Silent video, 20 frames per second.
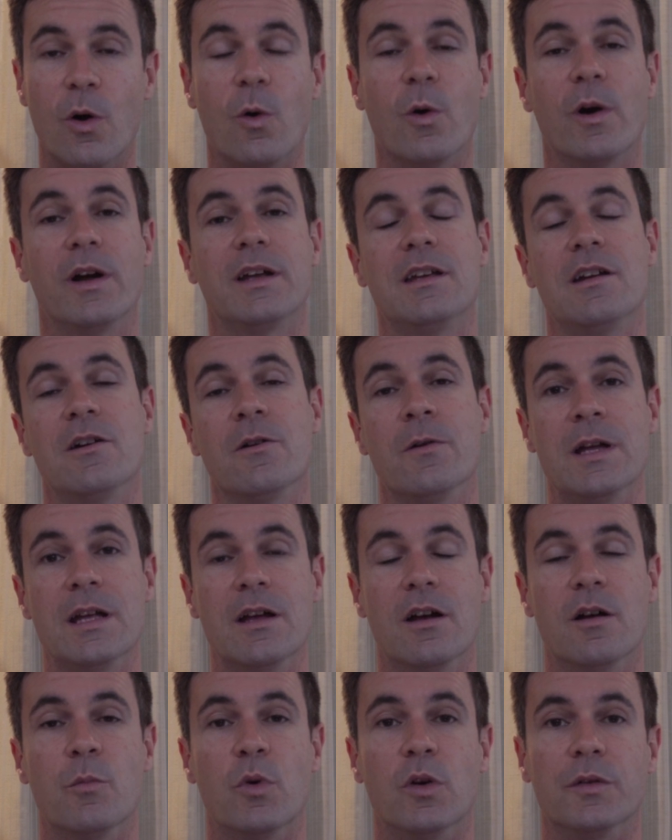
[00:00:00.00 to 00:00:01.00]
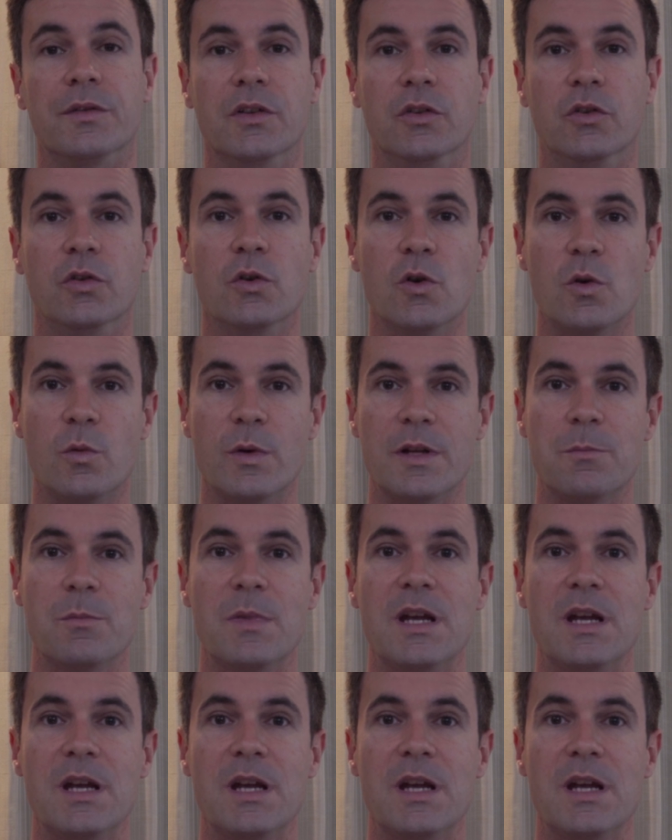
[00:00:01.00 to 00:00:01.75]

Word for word: or I carry a multi-tool with